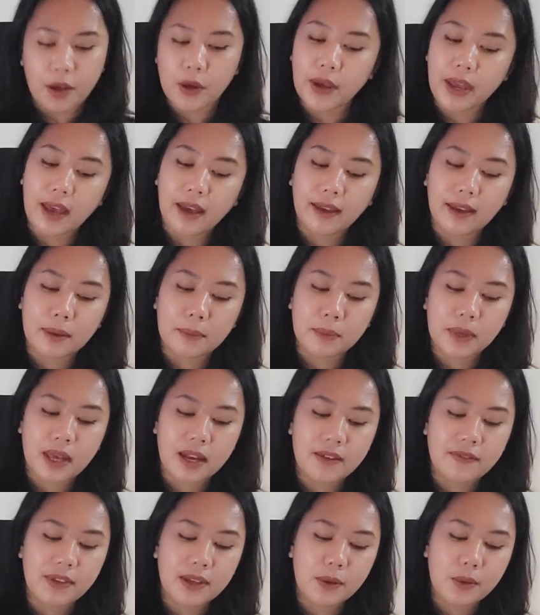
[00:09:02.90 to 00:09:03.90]
they're like, okay, I'm
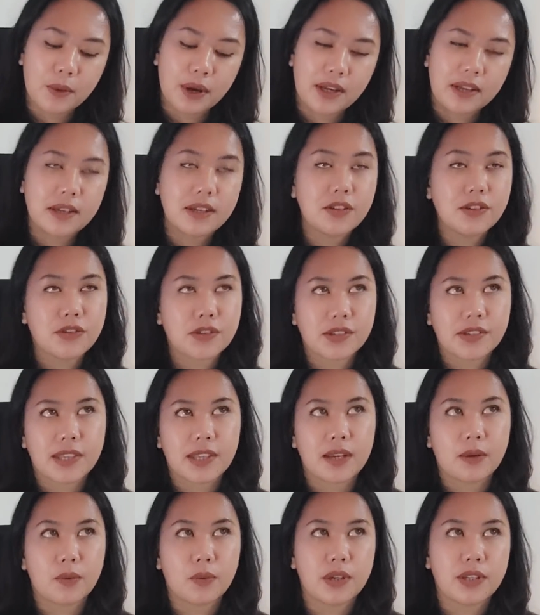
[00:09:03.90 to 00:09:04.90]
kind of like quite
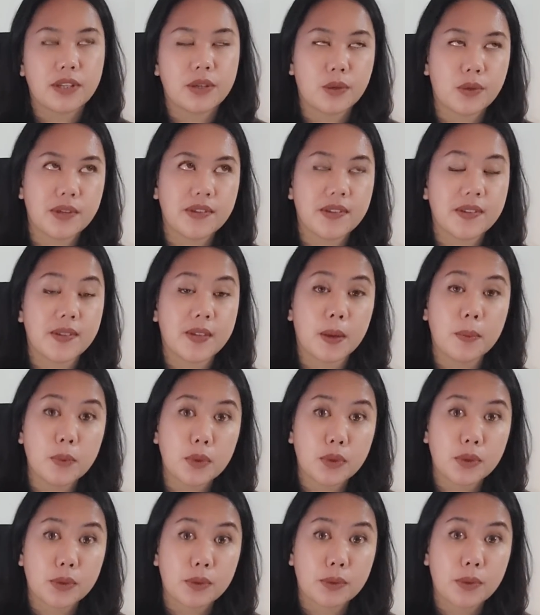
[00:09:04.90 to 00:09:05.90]
interested in what Taurus is
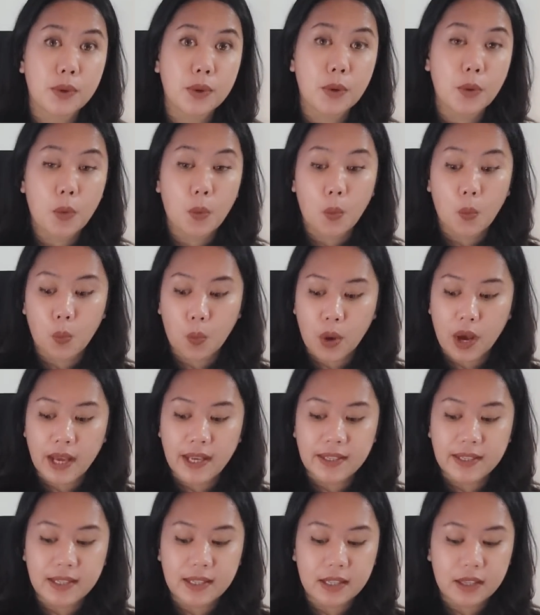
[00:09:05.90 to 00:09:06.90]
up to.
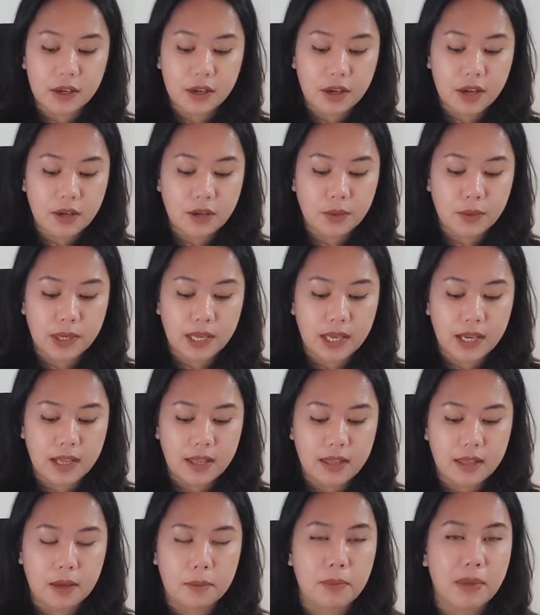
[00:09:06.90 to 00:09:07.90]
Why is it that they're not doing
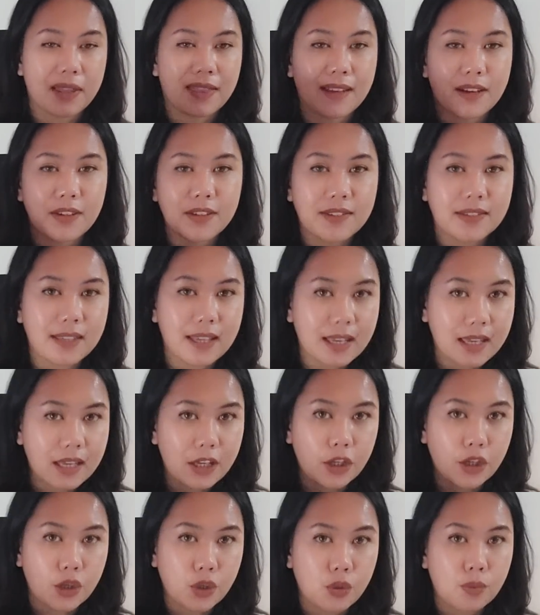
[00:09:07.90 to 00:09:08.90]
anything? But they're
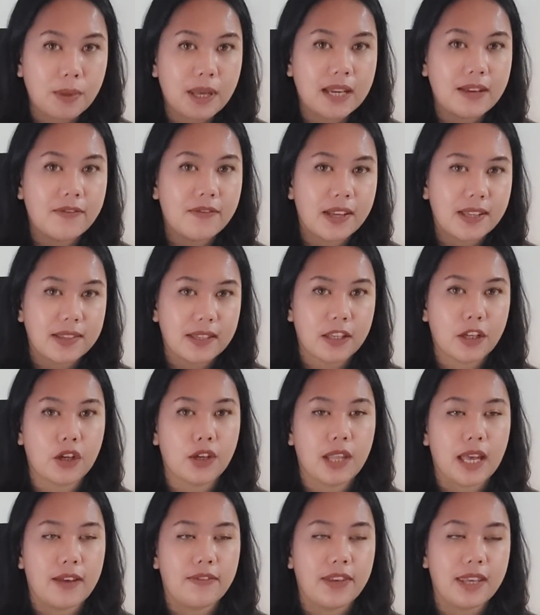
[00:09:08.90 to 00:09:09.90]
seeing you manifesting
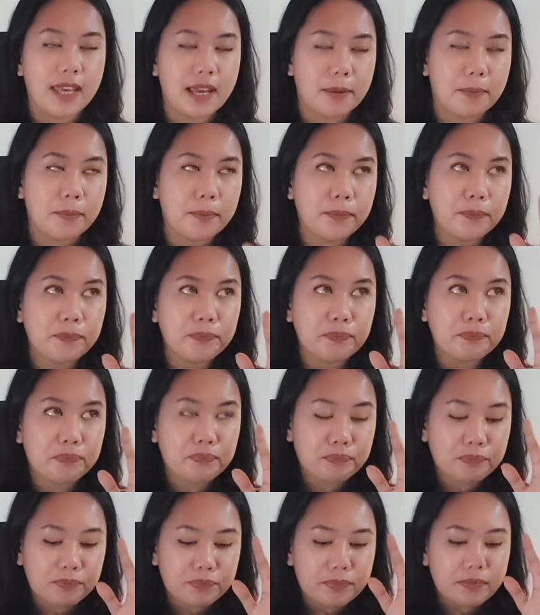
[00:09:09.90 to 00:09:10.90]
your life again.
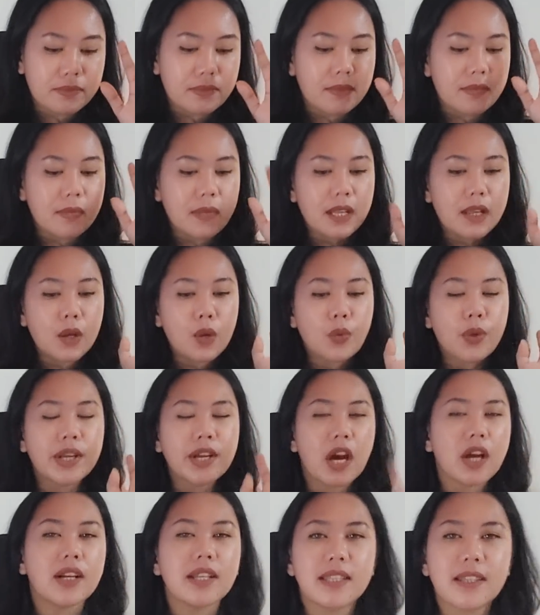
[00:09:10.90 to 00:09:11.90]

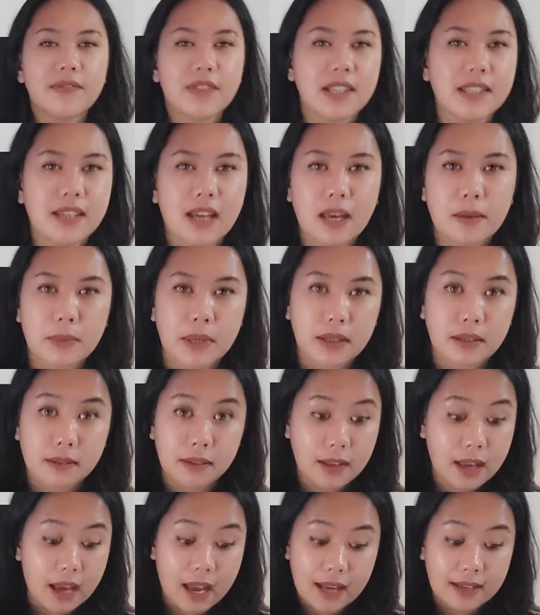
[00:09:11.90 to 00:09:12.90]
Regardless of the
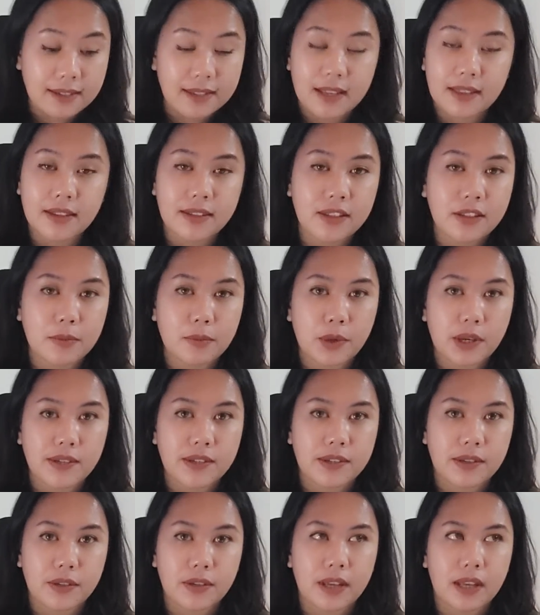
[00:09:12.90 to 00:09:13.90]
timing, I said this is
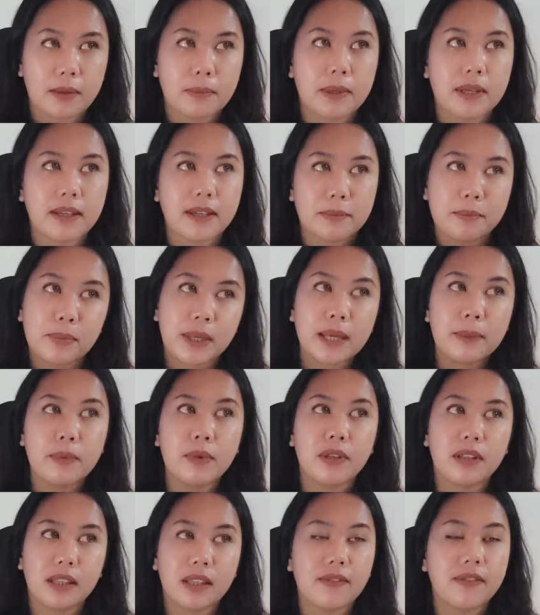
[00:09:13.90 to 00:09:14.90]
present, okay, but
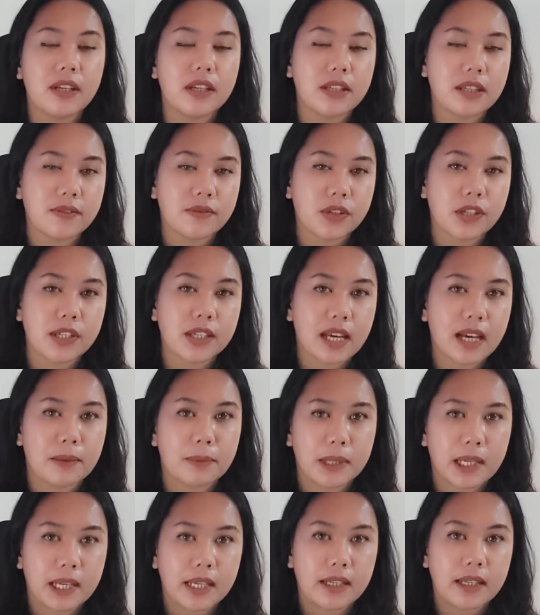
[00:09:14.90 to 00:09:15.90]
people live in a different
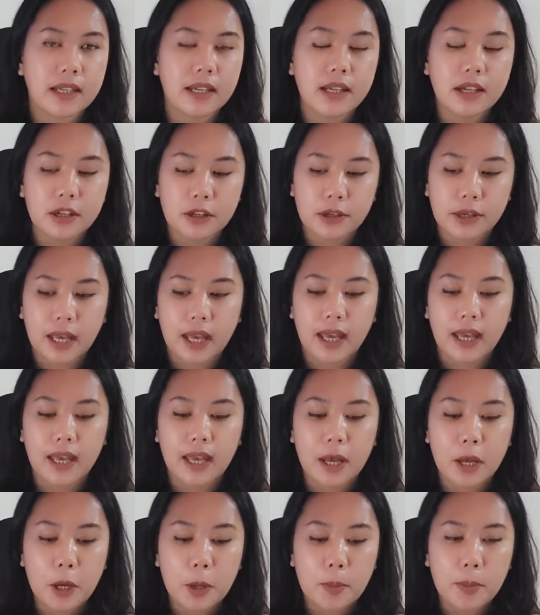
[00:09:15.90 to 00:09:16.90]
timeline,
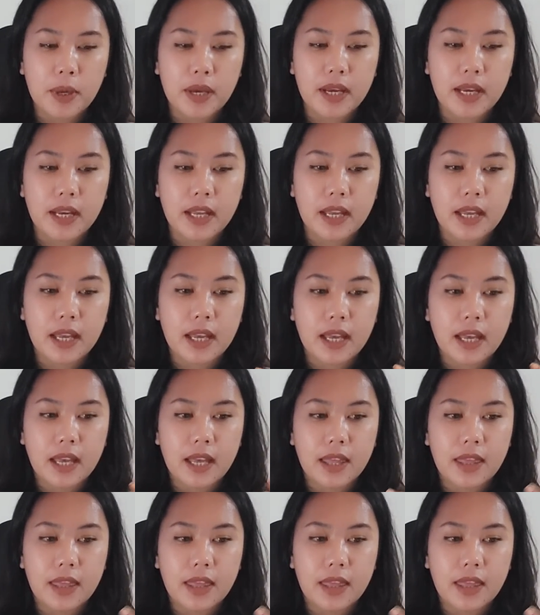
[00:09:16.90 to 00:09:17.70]
okay? But